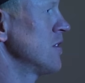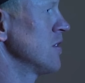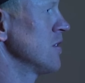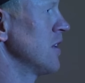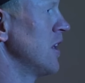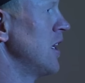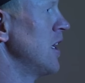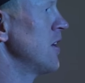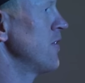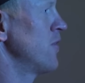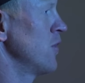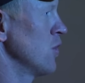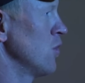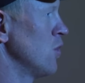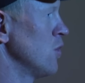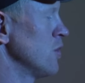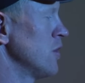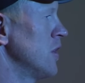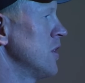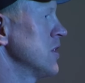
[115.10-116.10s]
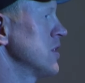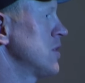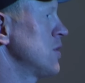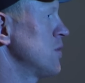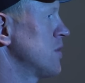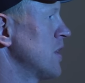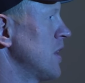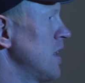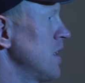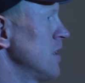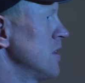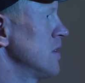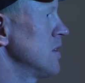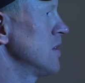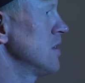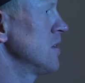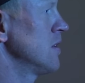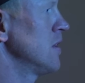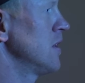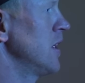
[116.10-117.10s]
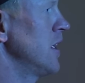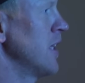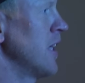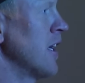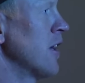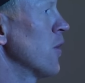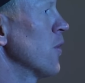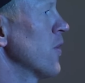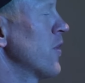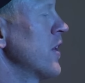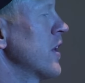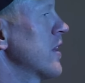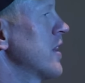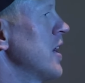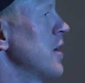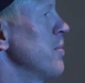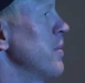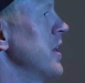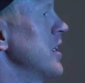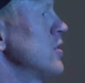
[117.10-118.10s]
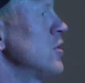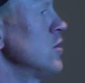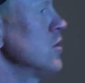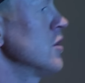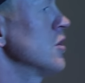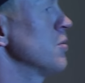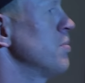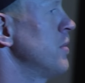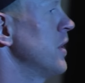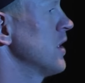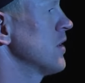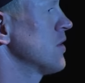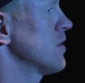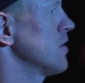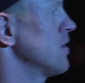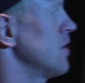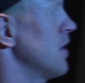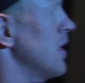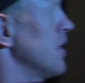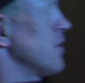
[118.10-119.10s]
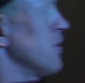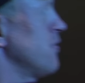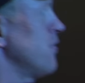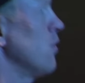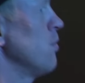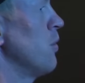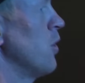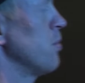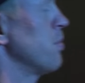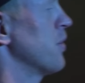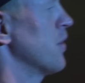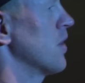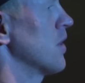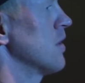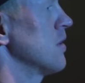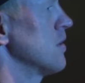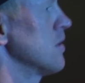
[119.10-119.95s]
in your life, you're holding on too tight. And I don't think that makes you your best as a football player.